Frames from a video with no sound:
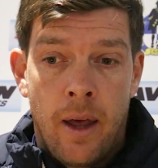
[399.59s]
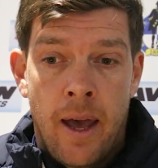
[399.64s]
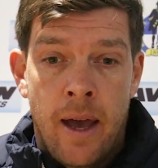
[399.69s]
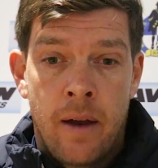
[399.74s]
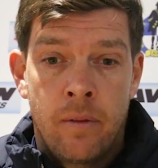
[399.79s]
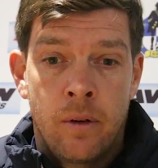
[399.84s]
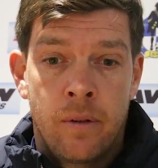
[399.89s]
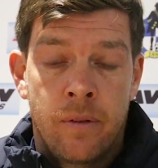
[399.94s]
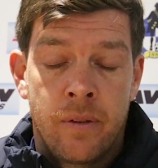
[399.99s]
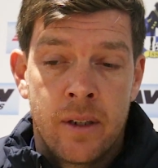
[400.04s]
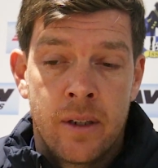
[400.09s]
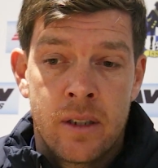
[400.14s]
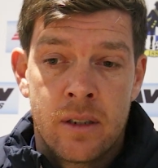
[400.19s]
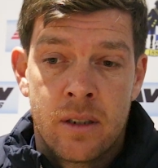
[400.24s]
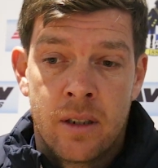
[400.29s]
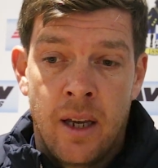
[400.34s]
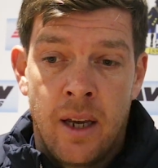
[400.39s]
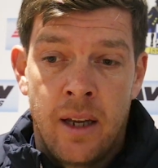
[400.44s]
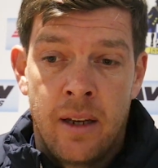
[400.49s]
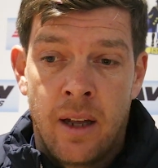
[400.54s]

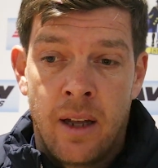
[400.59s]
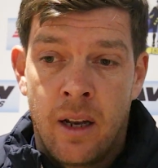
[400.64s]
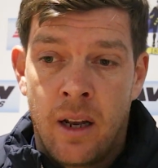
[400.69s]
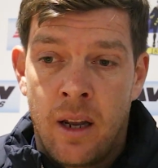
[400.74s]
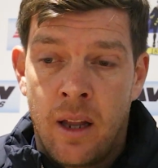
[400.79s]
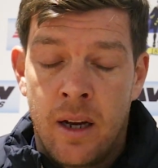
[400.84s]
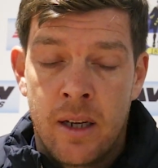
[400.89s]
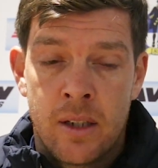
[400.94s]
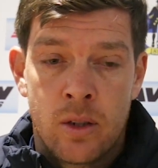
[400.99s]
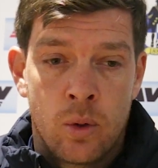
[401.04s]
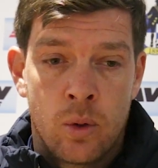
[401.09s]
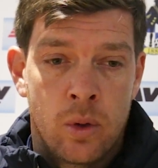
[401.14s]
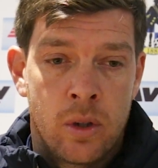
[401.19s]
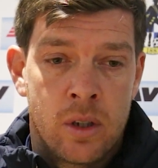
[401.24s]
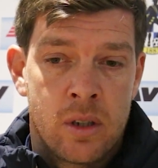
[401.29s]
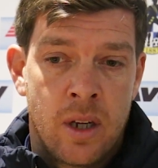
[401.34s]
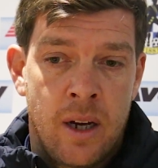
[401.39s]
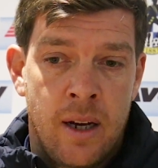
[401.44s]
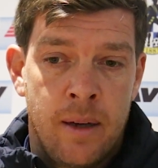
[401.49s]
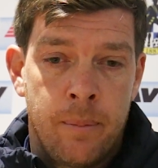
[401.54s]
Everything's getting analysed all the
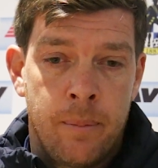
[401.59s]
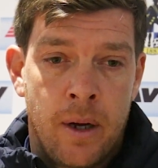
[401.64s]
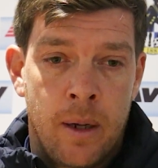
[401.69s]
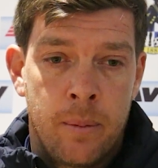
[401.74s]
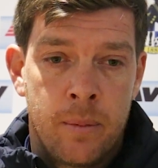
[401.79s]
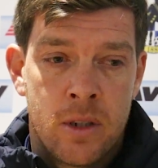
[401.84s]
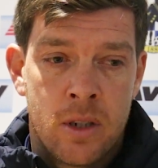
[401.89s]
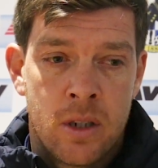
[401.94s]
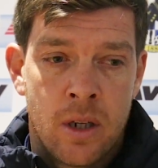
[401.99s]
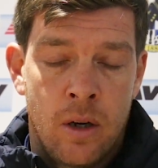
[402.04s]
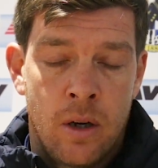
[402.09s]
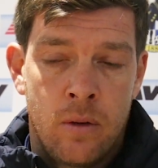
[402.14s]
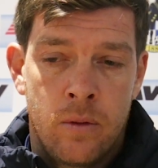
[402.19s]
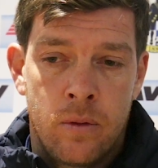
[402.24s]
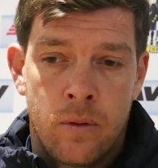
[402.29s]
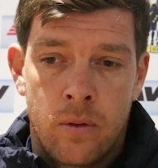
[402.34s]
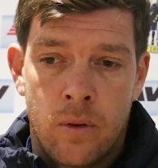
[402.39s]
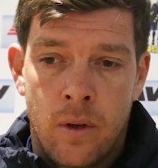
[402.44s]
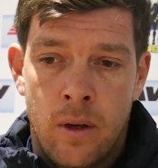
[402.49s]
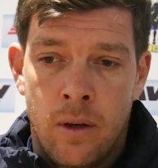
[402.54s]
time by myself
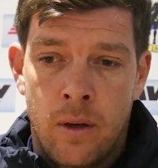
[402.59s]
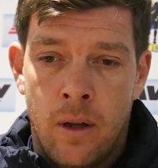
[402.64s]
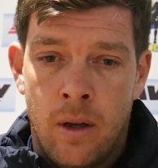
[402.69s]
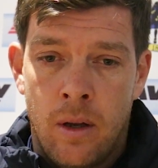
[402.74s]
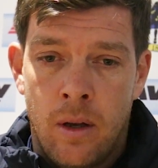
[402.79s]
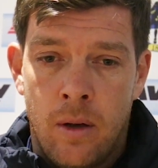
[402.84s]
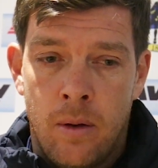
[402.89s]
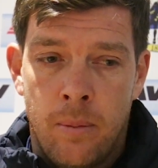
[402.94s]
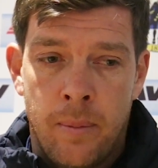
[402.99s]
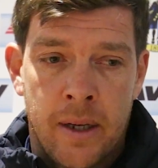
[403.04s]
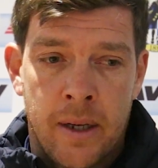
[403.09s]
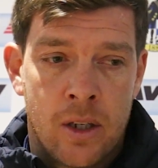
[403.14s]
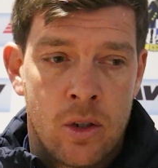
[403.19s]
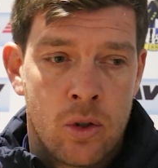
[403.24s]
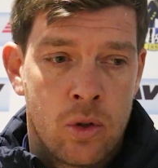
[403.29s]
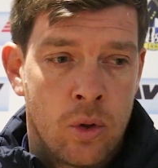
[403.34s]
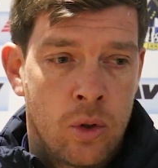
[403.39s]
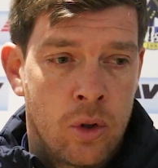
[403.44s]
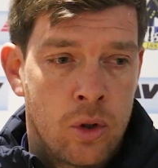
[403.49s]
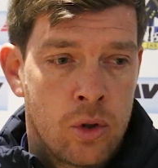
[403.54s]
and making
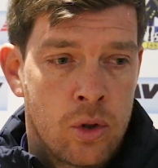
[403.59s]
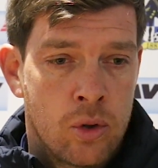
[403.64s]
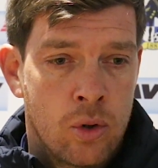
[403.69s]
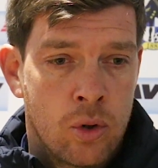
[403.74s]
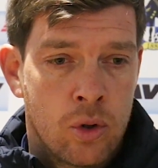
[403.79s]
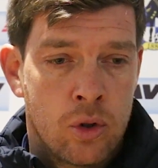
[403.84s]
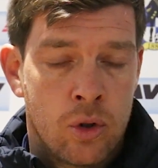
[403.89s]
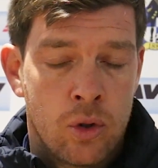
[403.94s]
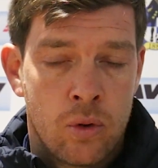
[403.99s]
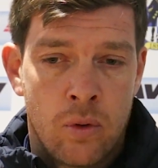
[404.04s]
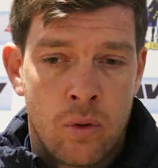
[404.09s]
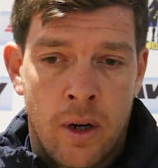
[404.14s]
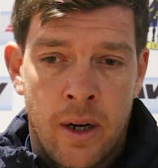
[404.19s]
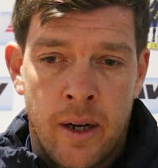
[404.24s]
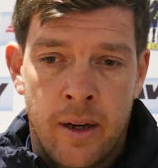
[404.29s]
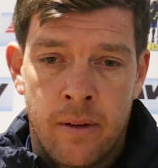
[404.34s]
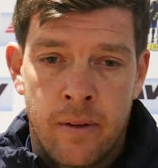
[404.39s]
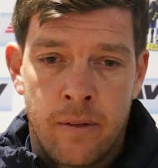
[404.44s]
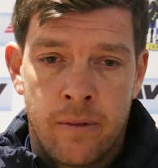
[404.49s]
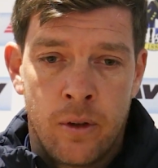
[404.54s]
sure the structure's
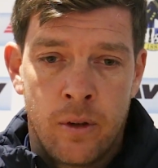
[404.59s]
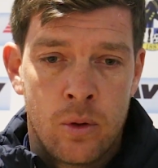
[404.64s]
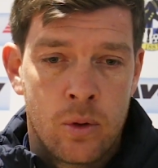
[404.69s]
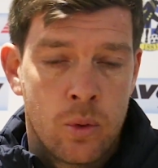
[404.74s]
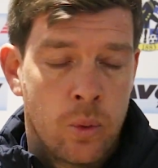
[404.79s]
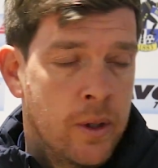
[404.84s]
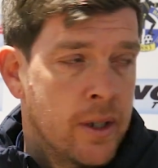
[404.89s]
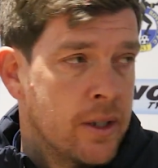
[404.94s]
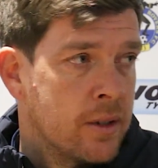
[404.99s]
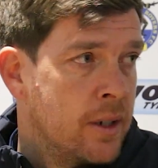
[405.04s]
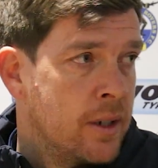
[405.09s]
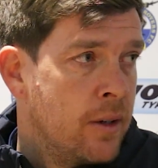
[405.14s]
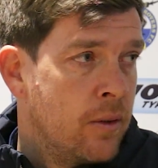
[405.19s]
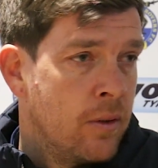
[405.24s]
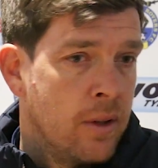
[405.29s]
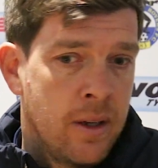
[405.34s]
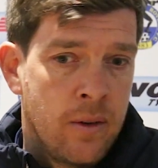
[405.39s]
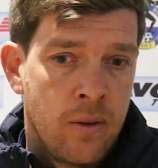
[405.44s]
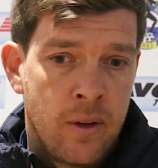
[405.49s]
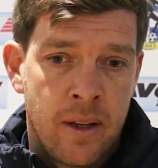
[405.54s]
right and a few tweaks here,
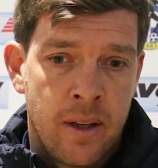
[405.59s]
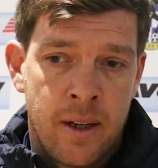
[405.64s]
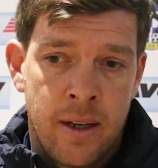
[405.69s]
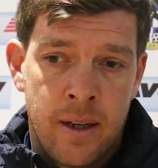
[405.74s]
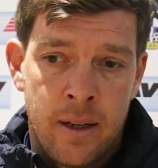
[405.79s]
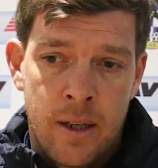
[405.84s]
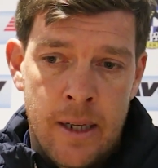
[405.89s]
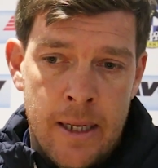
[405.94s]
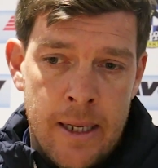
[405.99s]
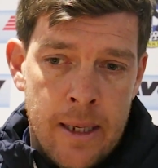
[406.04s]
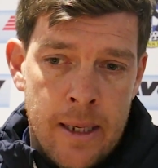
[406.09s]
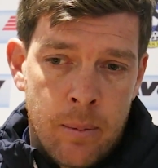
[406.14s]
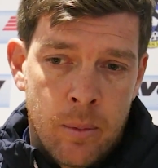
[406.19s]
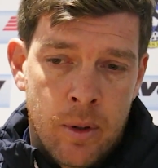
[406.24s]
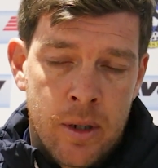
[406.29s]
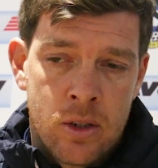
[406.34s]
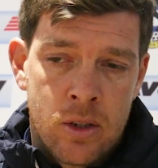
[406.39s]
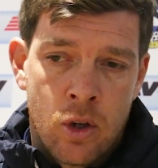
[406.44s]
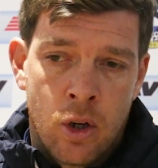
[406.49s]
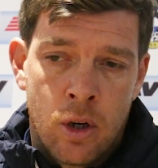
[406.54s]
there and there.
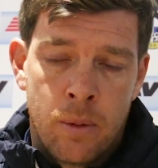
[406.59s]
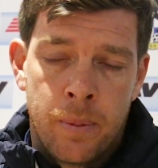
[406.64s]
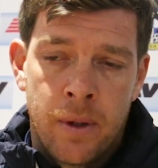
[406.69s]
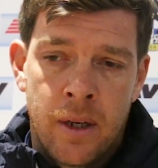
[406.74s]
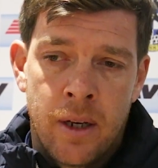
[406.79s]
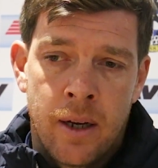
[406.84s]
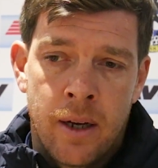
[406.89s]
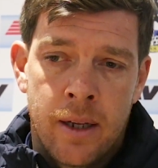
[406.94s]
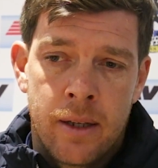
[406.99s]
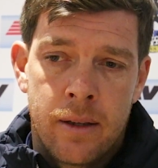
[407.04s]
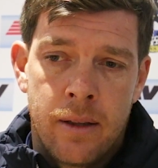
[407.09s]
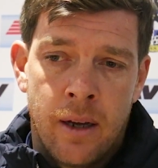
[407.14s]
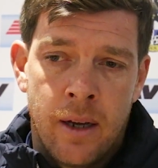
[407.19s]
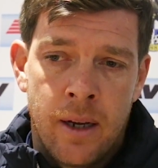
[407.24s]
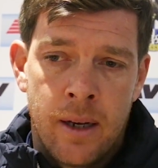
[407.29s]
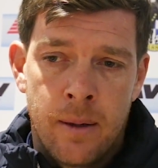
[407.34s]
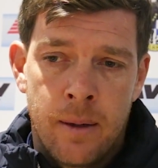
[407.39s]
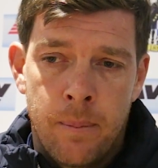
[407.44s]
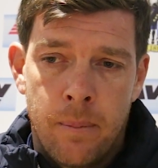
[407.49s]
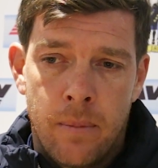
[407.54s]
But it's got to be
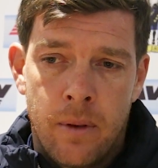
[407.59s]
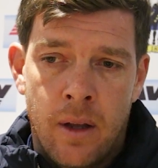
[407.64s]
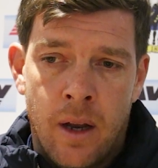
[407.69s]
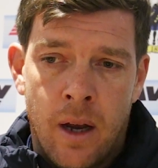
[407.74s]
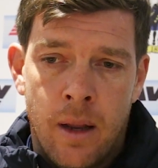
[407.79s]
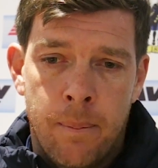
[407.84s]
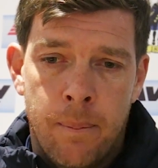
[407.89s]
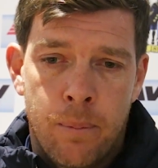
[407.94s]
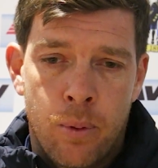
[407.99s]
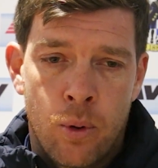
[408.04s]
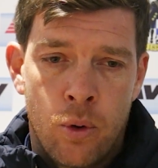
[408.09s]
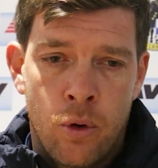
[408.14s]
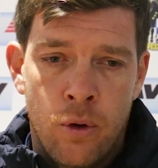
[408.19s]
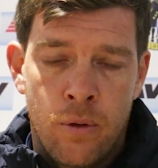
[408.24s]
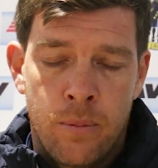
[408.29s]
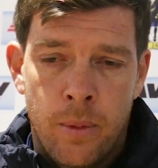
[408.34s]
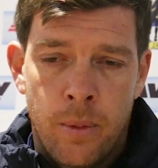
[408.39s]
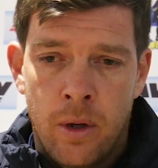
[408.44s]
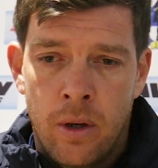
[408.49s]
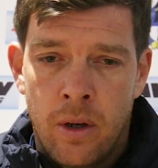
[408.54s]
that
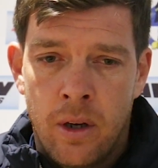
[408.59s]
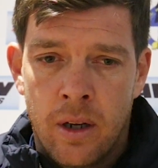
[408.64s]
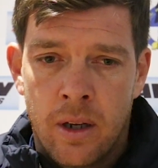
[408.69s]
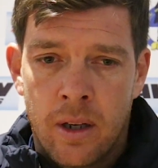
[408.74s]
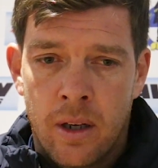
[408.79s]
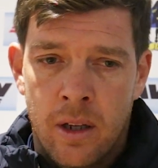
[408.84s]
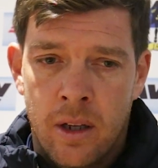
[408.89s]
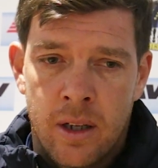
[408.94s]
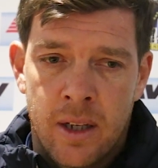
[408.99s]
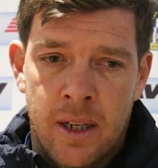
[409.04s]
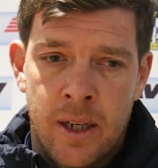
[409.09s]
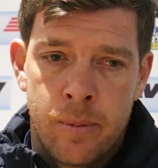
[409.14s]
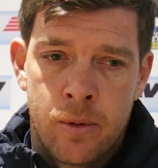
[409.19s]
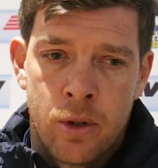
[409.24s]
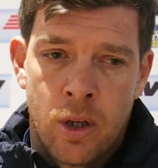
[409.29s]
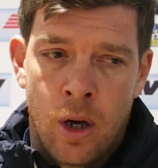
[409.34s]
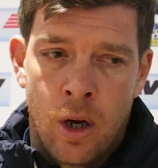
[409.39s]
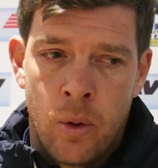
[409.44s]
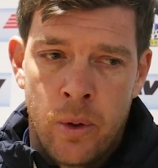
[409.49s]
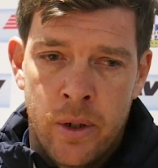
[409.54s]
improvement that keeps
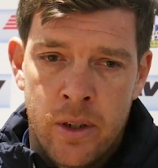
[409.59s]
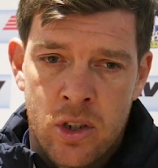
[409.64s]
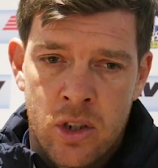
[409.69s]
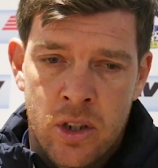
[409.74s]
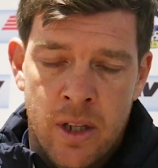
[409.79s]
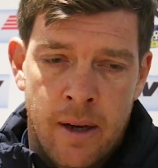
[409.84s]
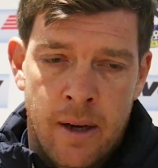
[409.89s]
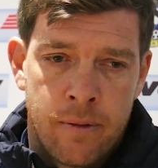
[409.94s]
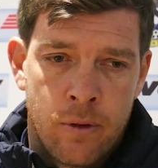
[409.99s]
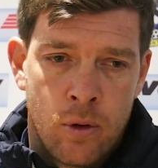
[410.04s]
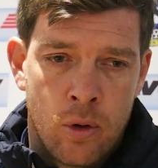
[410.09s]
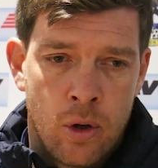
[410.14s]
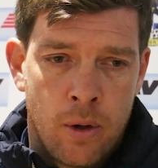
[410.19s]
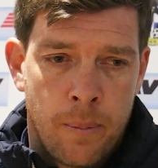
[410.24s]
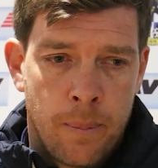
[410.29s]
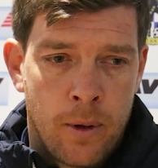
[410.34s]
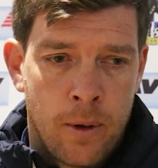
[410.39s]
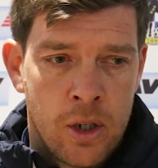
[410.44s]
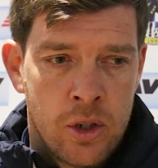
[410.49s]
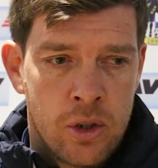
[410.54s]
going. Staff are under
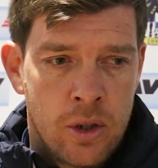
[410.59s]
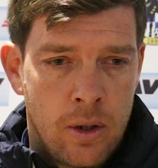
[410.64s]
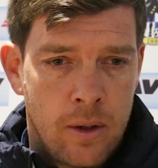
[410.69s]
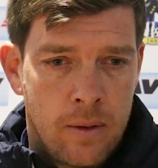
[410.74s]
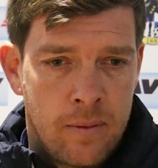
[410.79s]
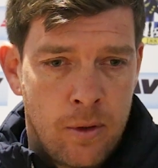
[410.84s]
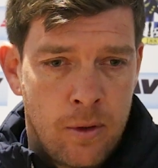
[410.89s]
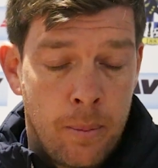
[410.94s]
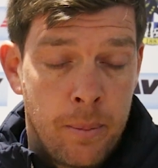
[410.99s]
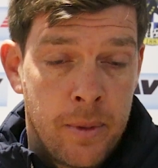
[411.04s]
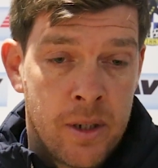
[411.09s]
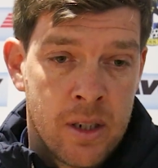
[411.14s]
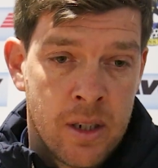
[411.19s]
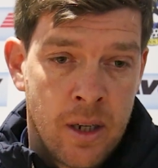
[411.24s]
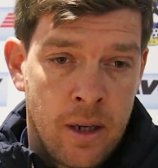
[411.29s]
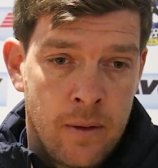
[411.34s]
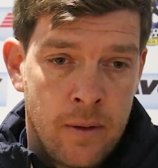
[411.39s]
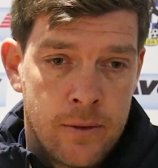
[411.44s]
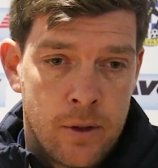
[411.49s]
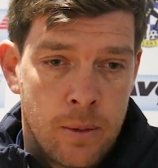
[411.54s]
pressure from
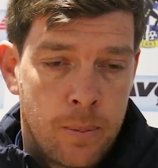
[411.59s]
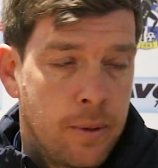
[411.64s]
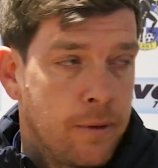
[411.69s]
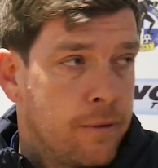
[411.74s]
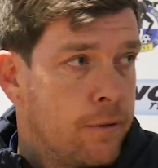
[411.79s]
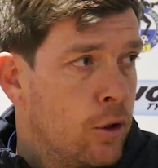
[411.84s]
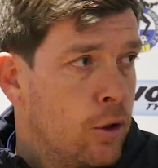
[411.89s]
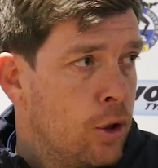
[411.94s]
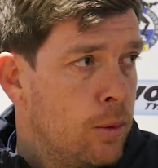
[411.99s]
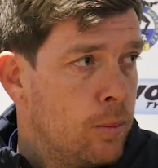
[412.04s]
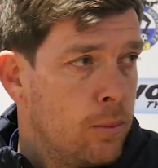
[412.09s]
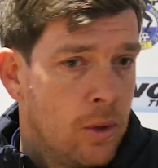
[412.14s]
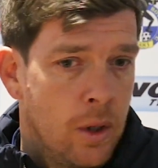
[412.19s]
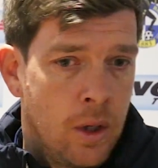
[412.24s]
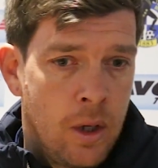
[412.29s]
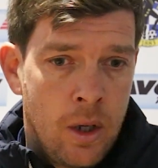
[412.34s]
myself to perform.